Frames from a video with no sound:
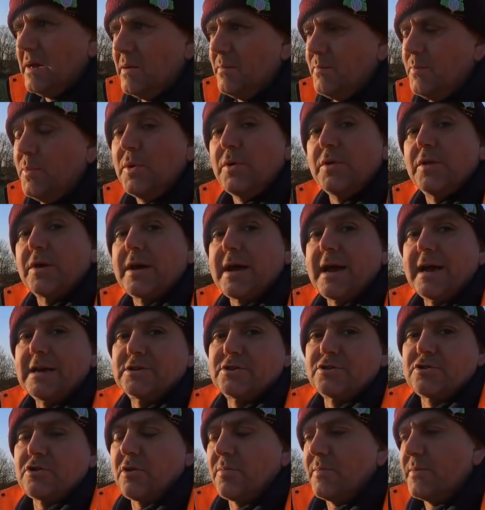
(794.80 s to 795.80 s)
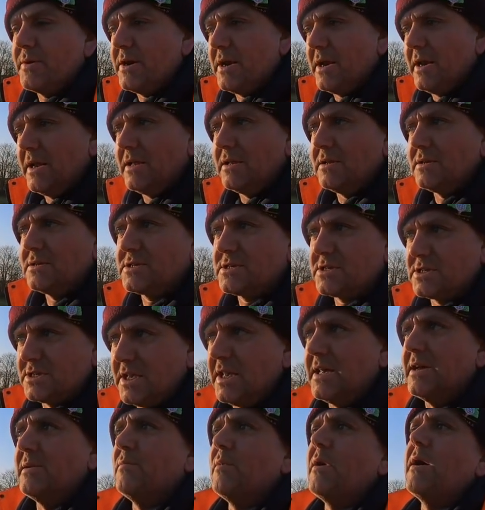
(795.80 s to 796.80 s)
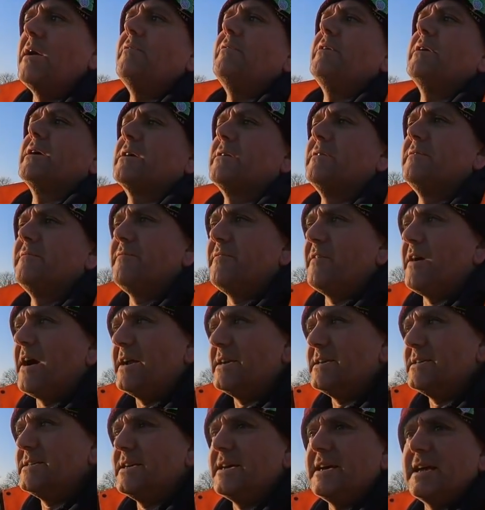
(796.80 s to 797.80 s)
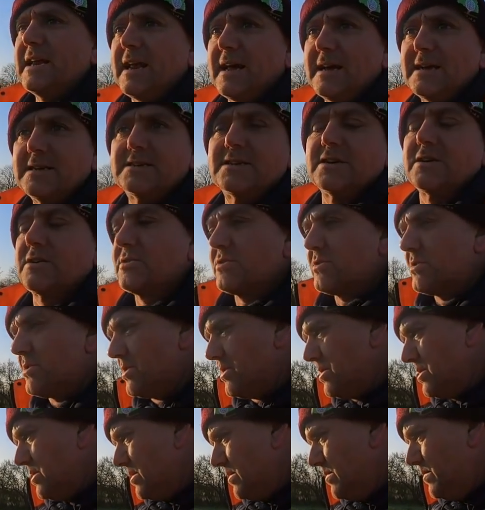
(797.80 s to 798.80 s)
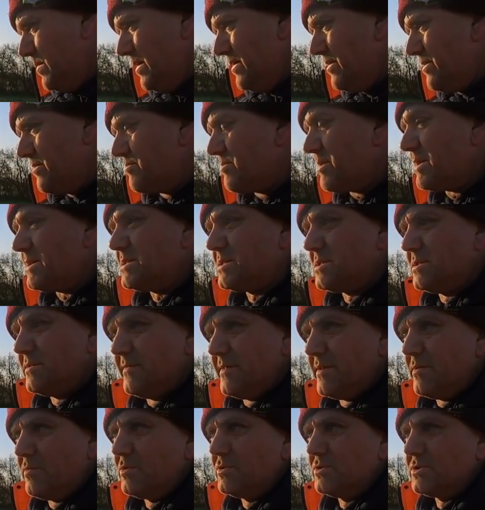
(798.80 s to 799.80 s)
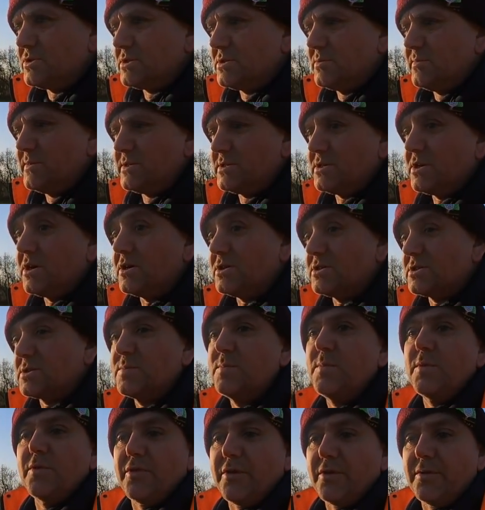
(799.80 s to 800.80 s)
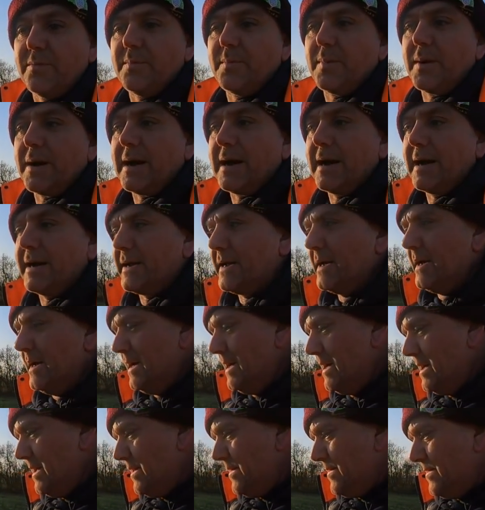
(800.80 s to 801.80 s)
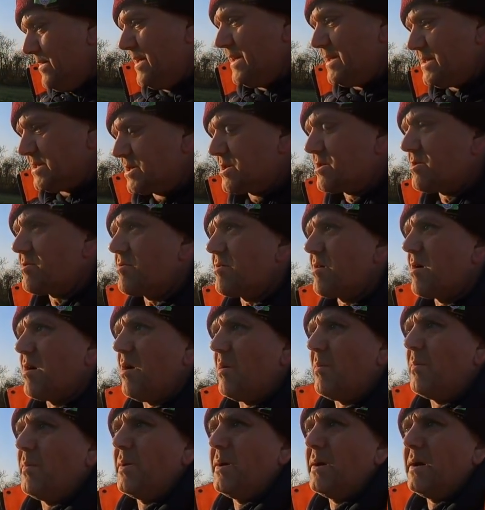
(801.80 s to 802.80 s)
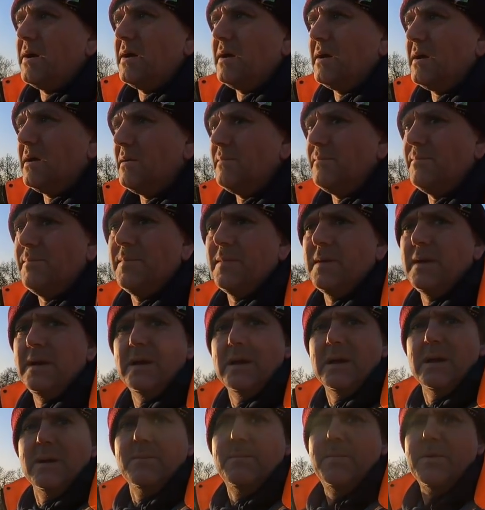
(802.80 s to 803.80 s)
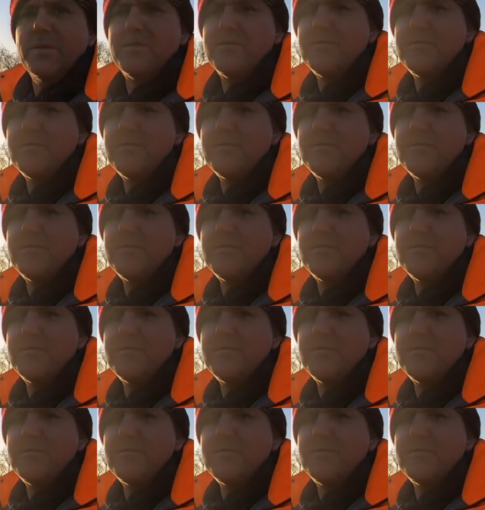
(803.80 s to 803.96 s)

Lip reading: put the cash crop in a little slit where it can find daylight to grow, but the rest of it wants to be sort of smothered by this crop. But